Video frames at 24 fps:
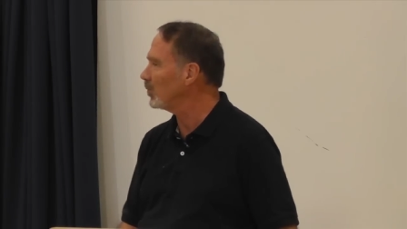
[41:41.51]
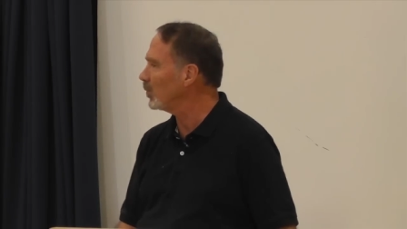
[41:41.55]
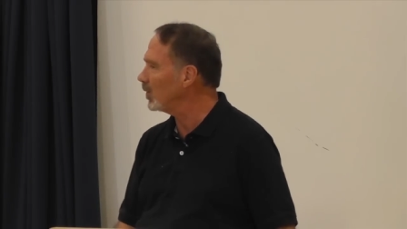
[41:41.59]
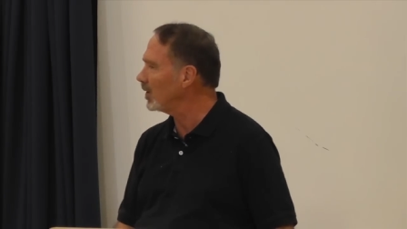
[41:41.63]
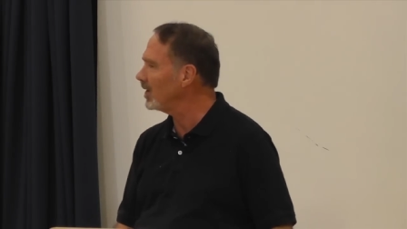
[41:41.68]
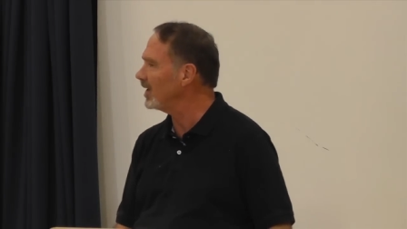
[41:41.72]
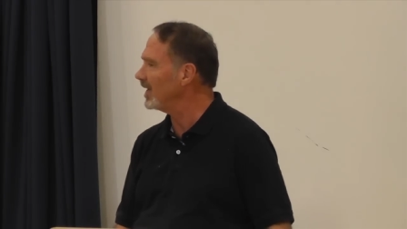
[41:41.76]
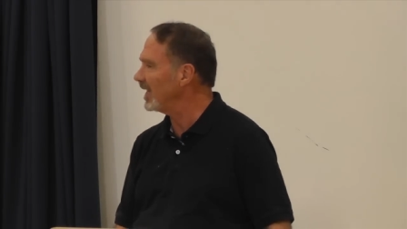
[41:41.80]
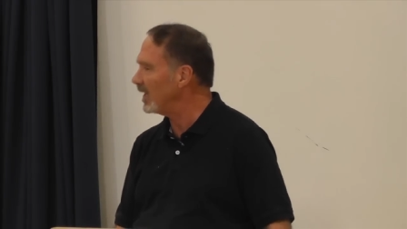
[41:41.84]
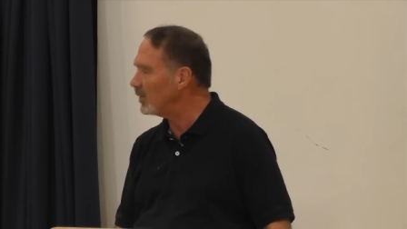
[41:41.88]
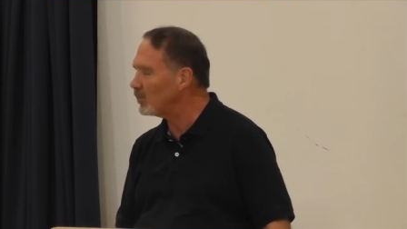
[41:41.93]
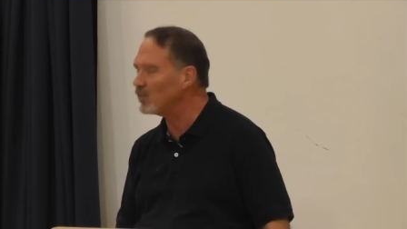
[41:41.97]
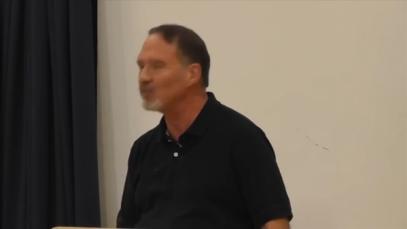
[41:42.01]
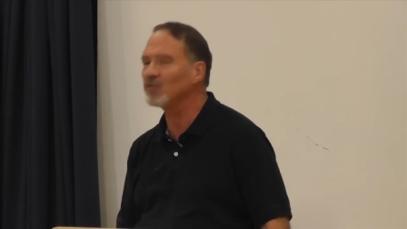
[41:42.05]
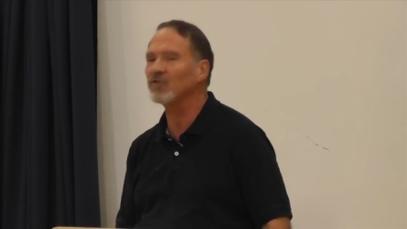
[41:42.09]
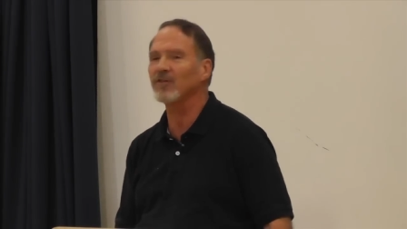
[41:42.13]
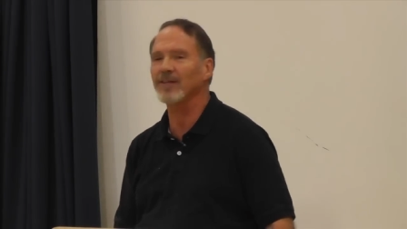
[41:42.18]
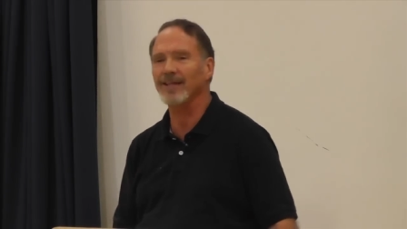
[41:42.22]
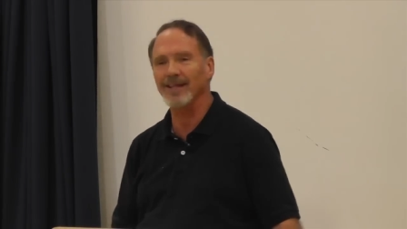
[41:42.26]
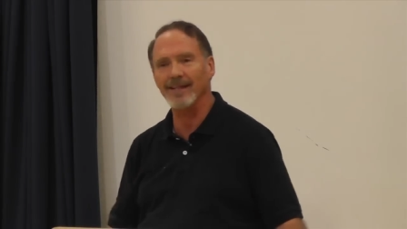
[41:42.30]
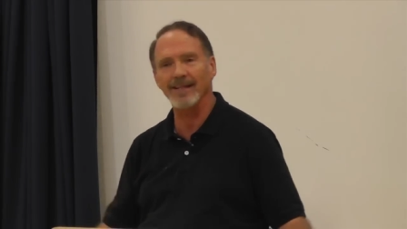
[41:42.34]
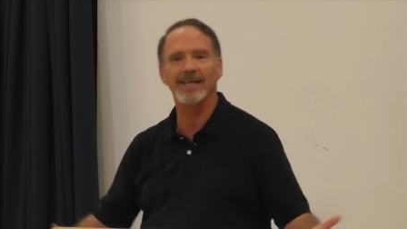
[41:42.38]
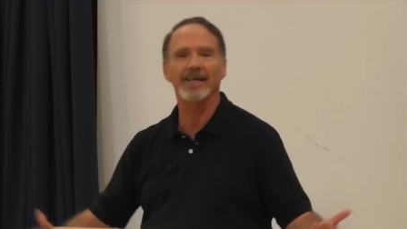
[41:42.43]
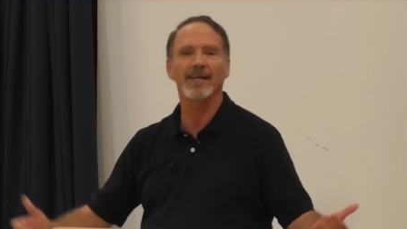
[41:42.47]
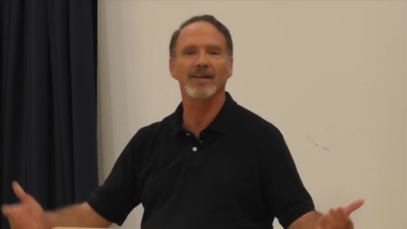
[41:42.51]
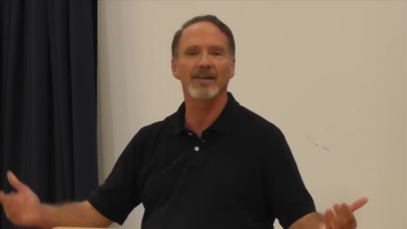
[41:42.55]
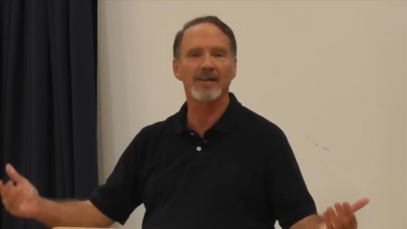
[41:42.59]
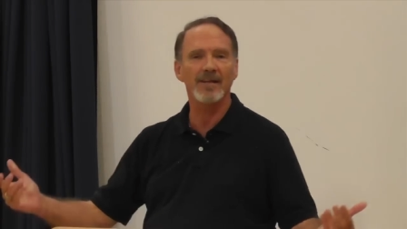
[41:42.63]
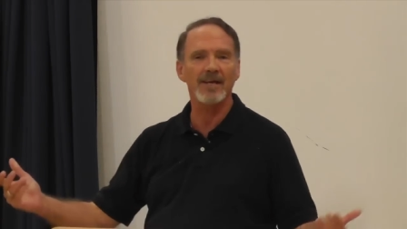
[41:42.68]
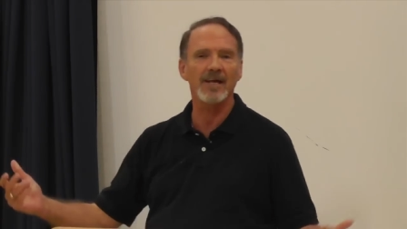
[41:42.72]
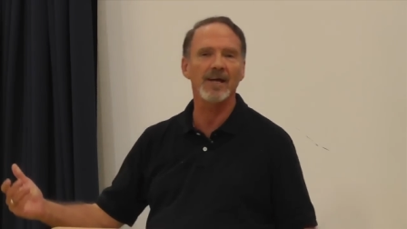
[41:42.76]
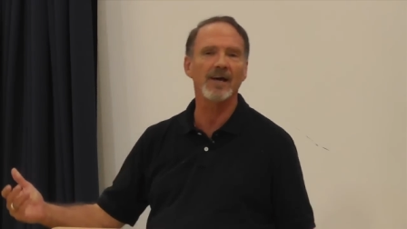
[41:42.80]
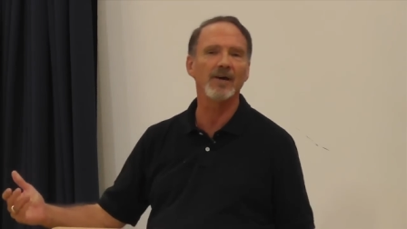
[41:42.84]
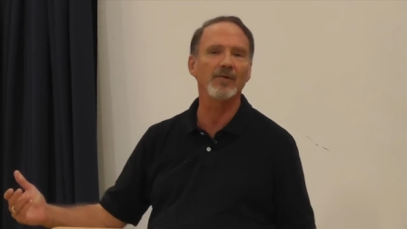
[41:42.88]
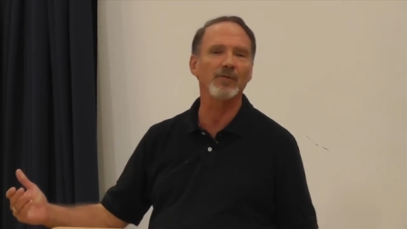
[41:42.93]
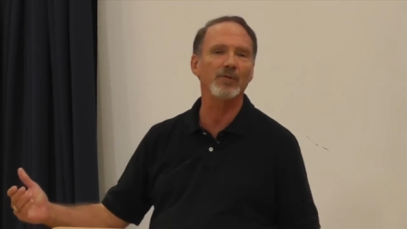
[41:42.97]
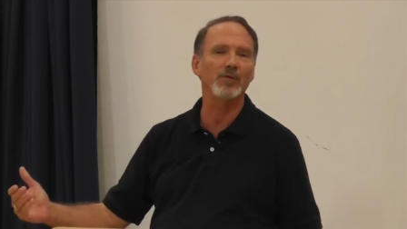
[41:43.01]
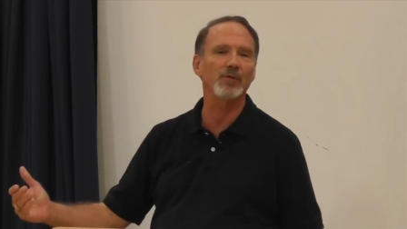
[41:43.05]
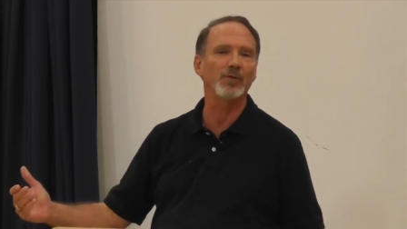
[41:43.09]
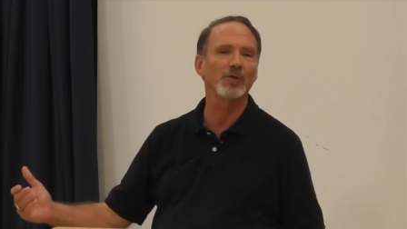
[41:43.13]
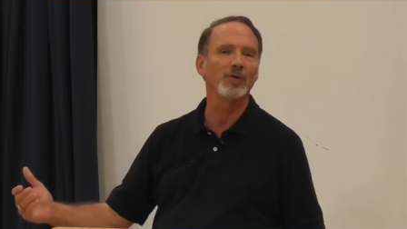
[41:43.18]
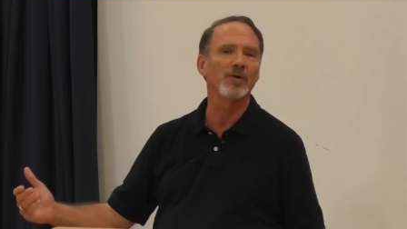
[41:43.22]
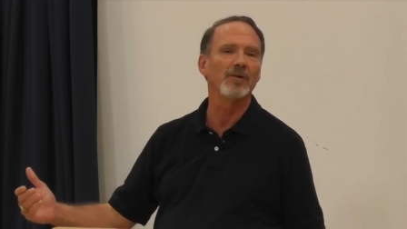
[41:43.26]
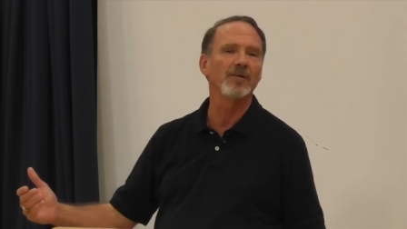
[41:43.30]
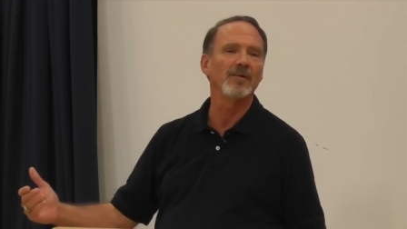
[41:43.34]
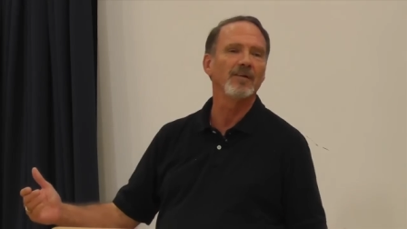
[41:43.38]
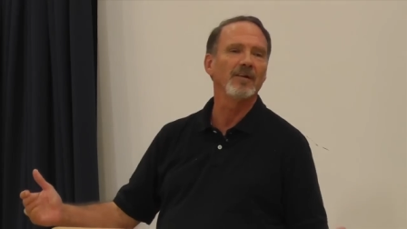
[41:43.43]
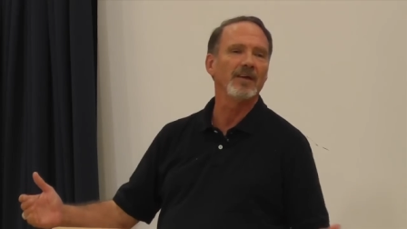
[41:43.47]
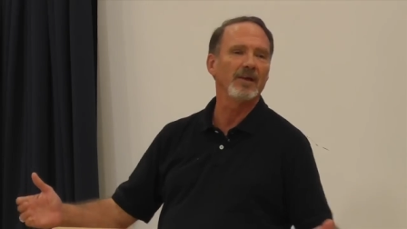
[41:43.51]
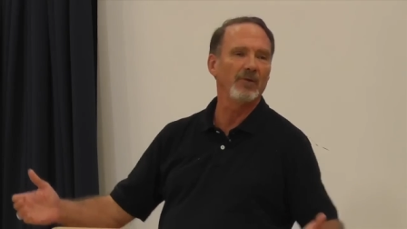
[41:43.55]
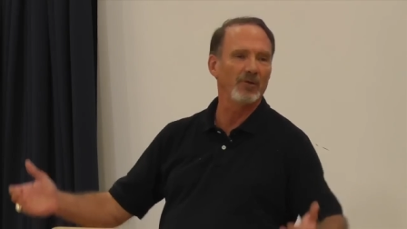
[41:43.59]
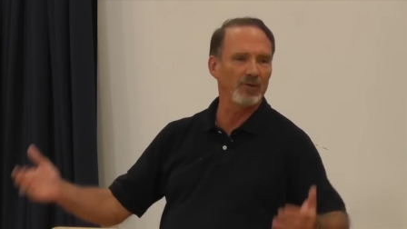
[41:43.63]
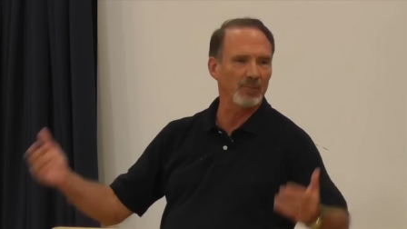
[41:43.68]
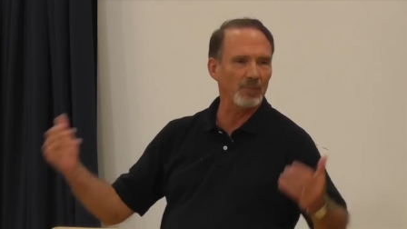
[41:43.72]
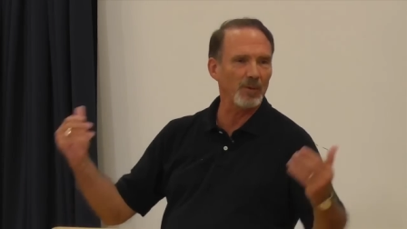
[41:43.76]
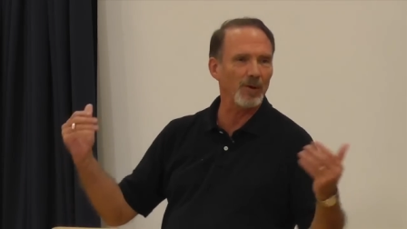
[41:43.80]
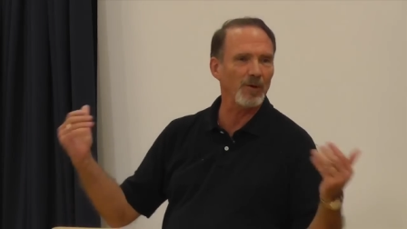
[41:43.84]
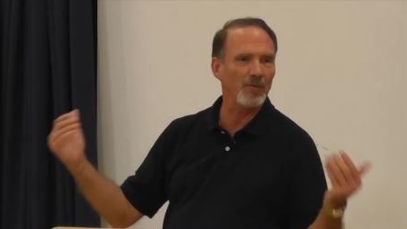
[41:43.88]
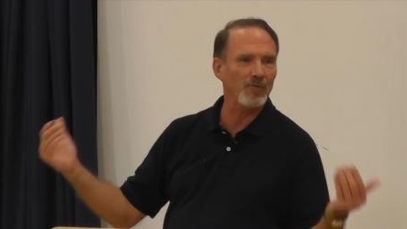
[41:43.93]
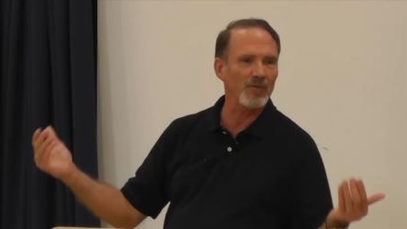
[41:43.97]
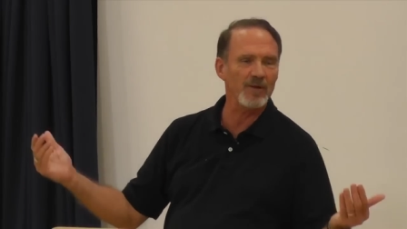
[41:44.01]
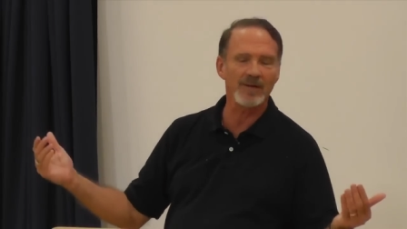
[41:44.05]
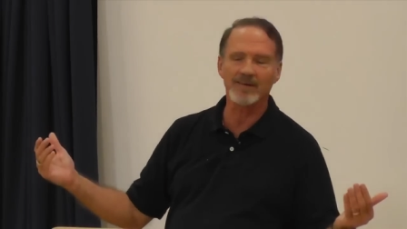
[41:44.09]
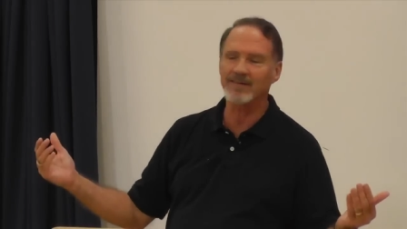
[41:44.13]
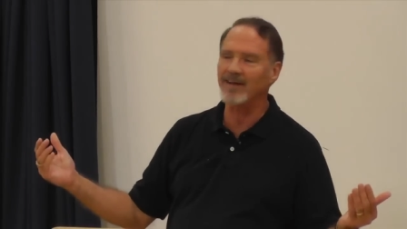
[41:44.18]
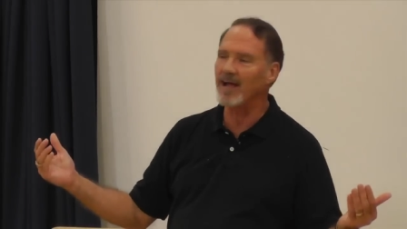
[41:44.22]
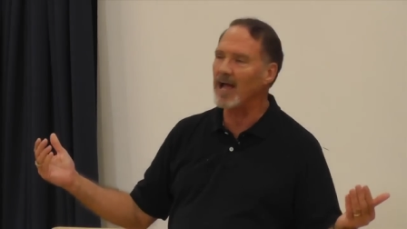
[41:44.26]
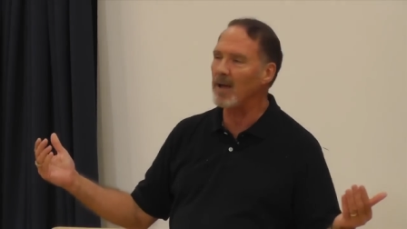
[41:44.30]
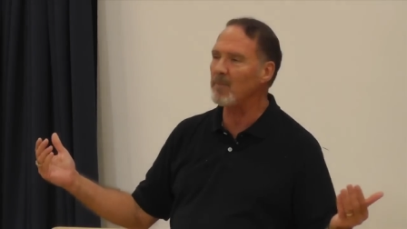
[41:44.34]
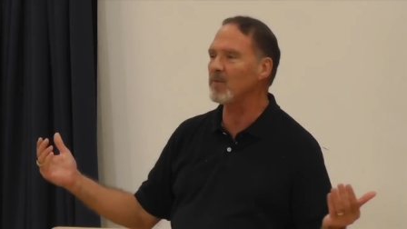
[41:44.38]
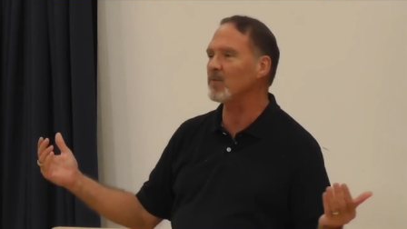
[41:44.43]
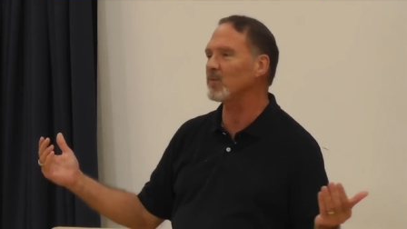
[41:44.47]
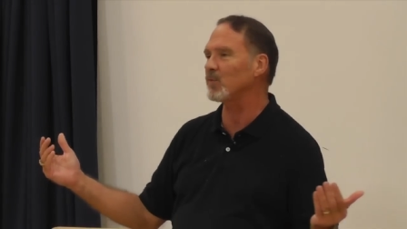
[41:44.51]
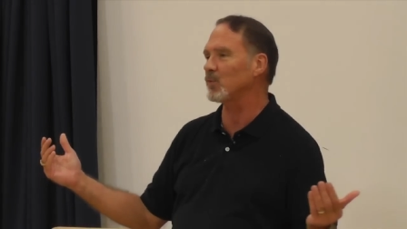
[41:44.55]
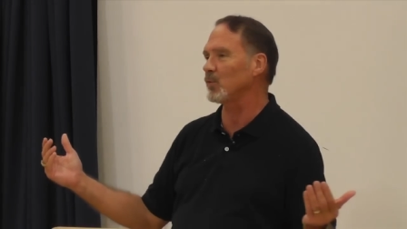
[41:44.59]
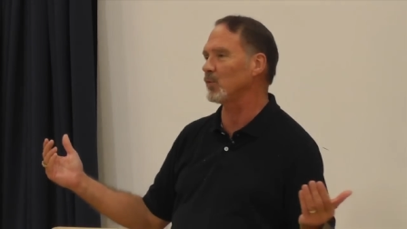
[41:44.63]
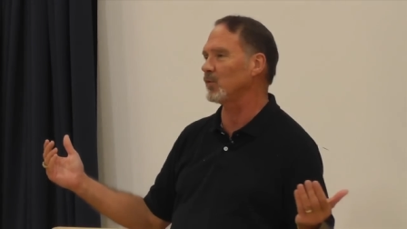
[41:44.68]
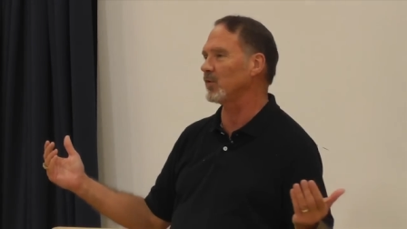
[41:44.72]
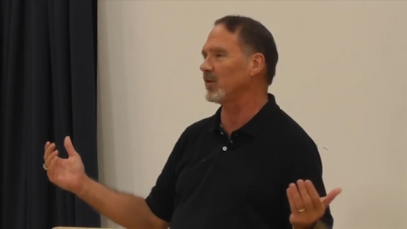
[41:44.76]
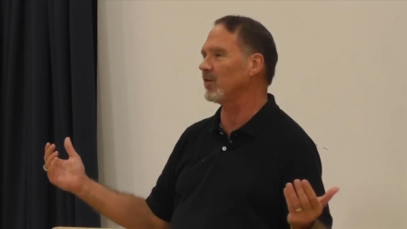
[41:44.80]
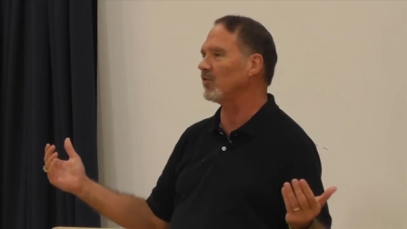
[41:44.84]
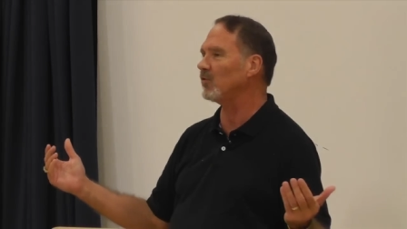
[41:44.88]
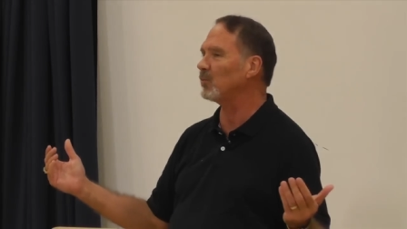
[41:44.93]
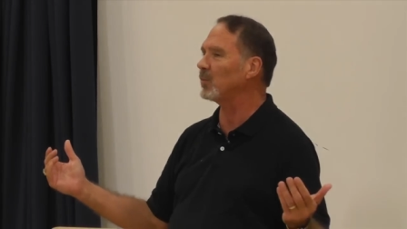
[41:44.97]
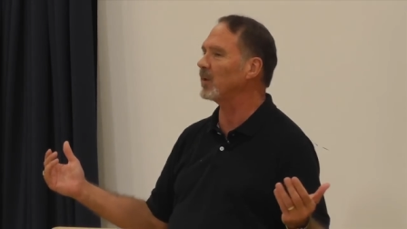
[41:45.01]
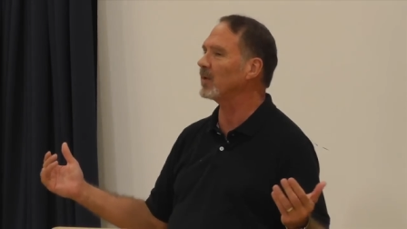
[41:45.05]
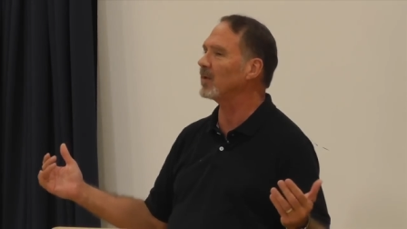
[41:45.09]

Well, interestingly enough, it was perfect timing for this